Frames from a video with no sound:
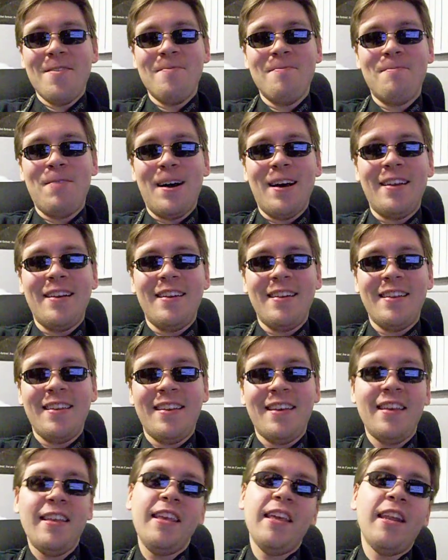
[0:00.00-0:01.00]
but
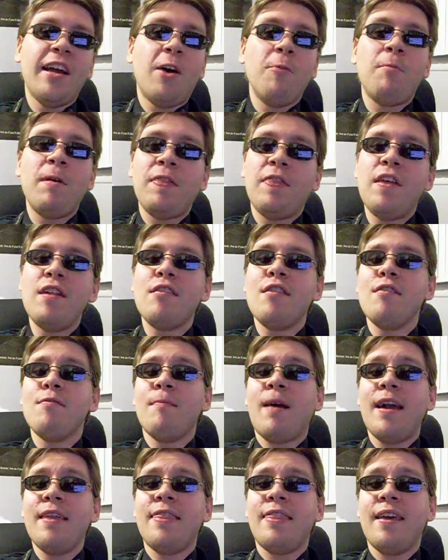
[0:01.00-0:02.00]
this is
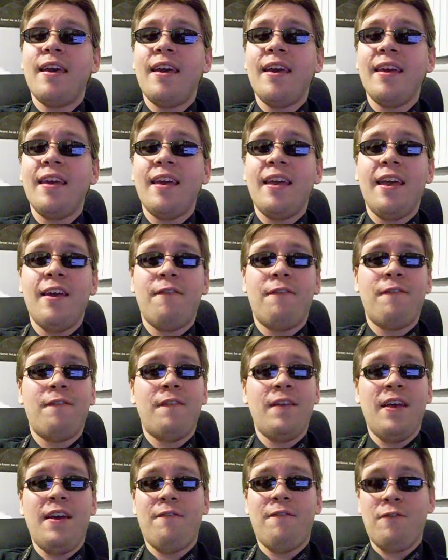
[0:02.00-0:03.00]
my thing.
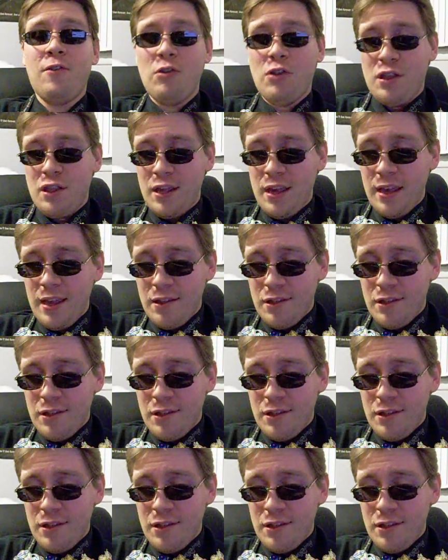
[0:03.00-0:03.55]
If you see